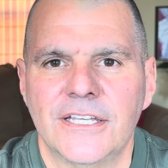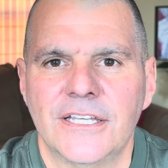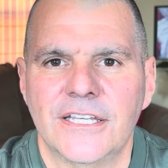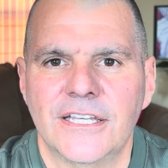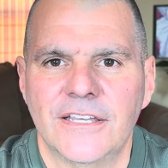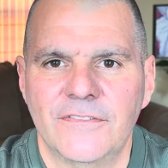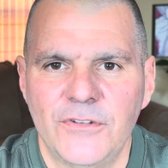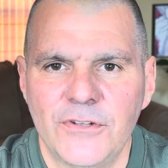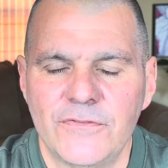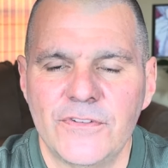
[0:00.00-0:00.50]

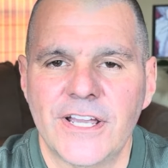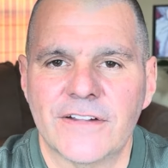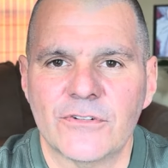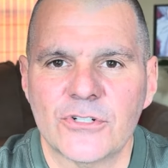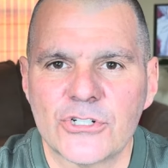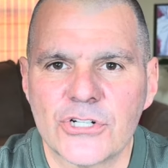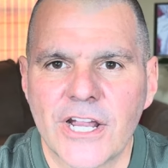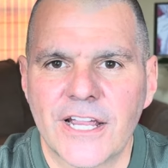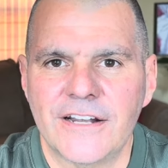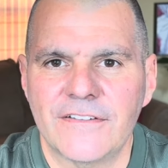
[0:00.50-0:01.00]
If you've never
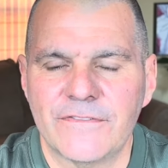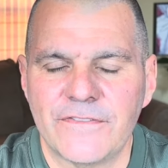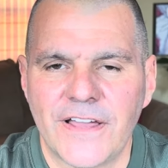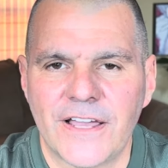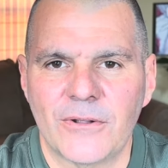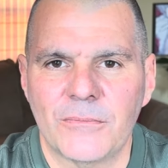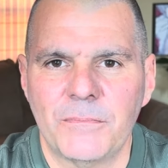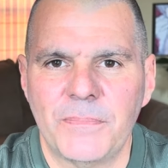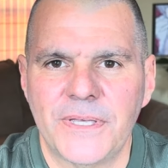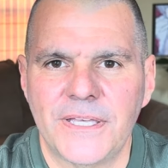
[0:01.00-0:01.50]
tried a
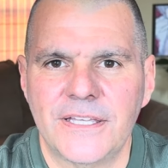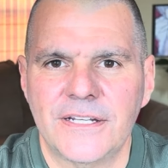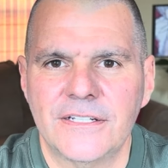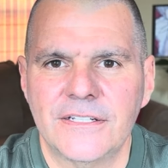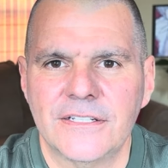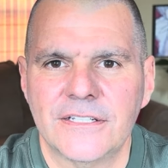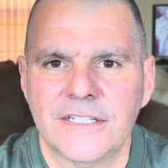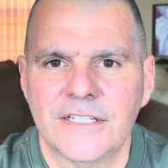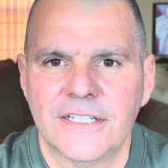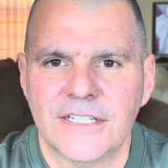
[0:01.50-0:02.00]
fountain pen,
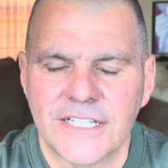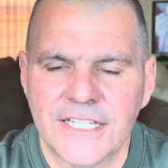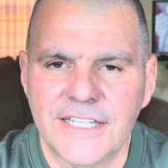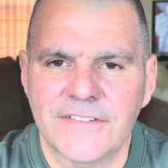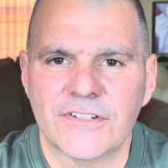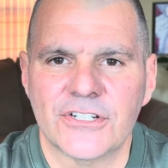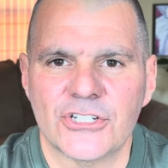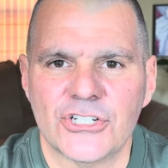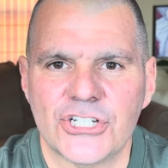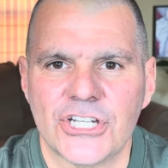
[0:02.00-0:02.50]
give
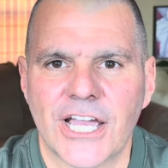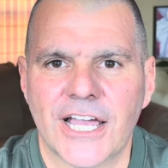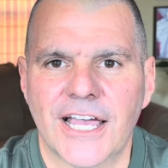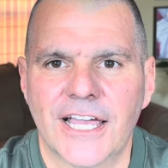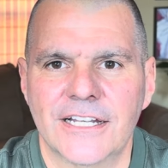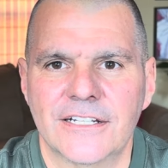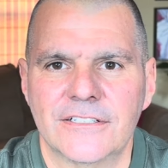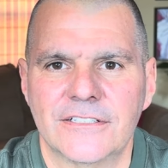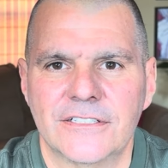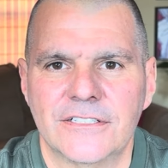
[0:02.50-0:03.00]
it a
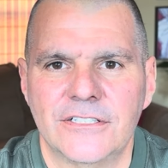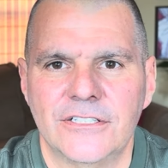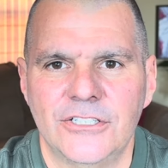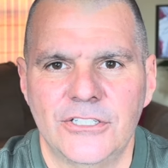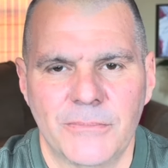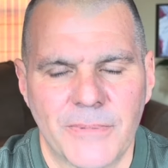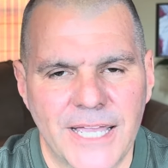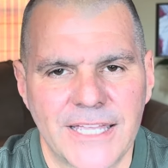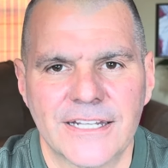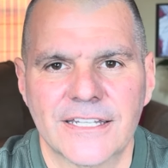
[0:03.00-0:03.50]
shot. You
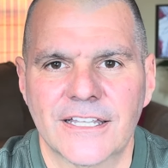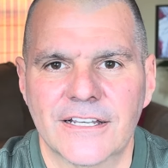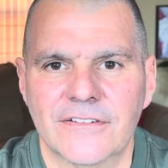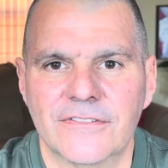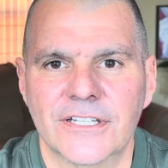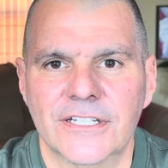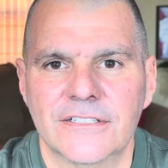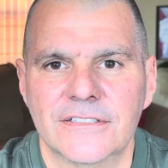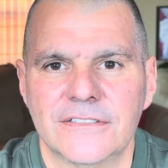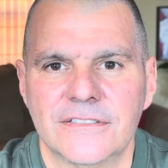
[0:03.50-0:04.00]
might love it.